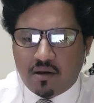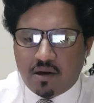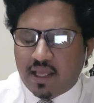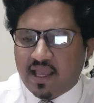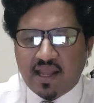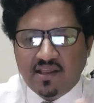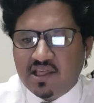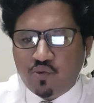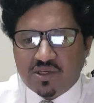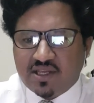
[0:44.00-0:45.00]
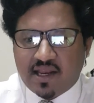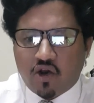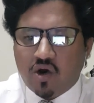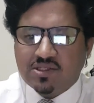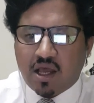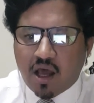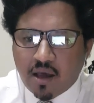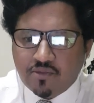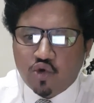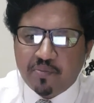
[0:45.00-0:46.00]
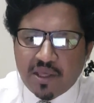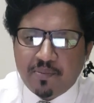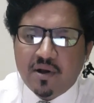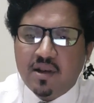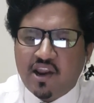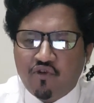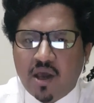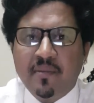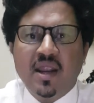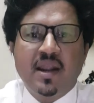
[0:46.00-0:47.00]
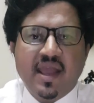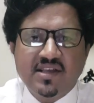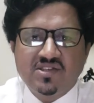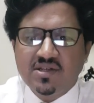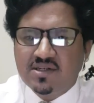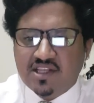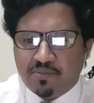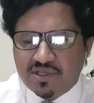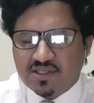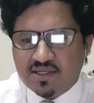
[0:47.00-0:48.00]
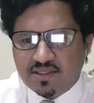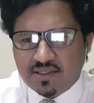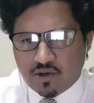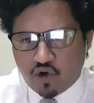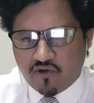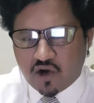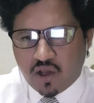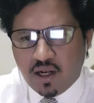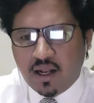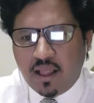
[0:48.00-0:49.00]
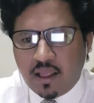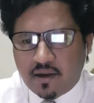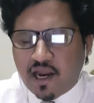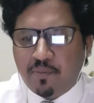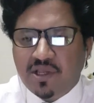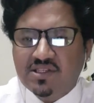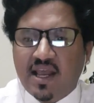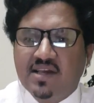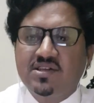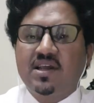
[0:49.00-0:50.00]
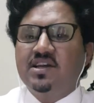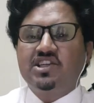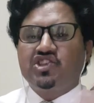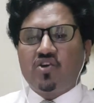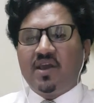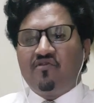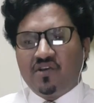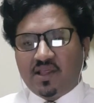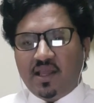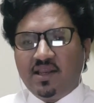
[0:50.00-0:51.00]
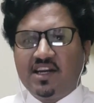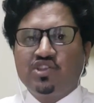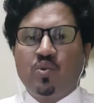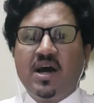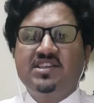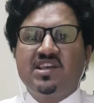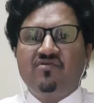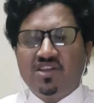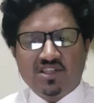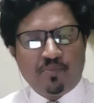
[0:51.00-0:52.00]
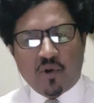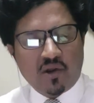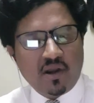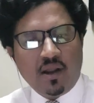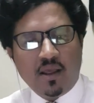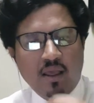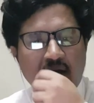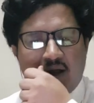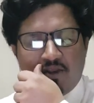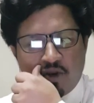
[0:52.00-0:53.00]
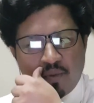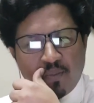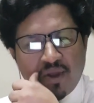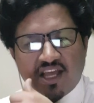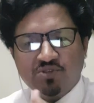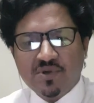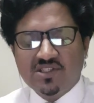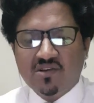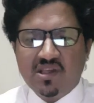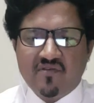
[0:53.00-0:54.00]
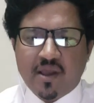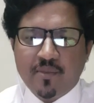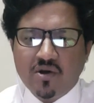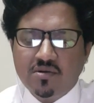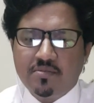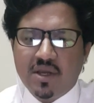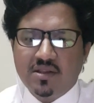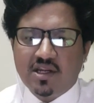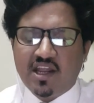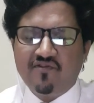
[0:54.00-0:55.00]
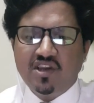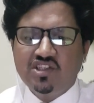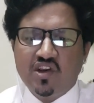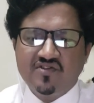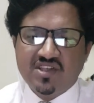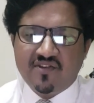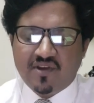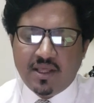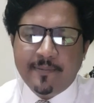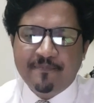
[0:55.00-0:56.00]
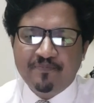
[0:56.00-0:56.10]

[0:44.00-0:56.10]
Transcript: like anything which can cause harm to people, environment, assets, and business overall. That means a hazard can destroy everything. That is why safety is important. And you remember, as per Saudi Aramco, the definition of safety